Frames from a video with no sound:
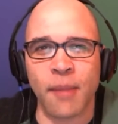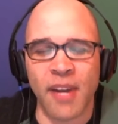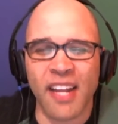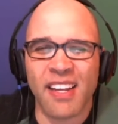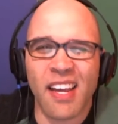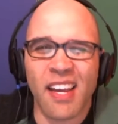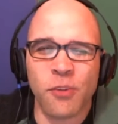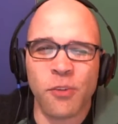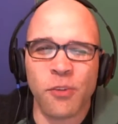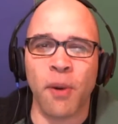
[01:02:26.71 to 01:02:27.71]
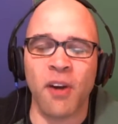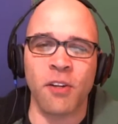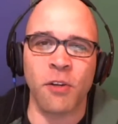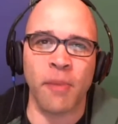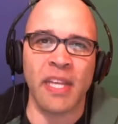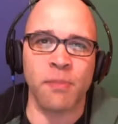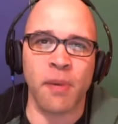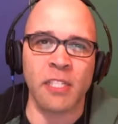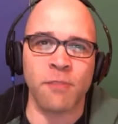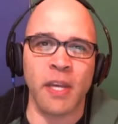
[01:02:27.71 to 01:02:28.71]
but I do want a Particle Mace boss fight.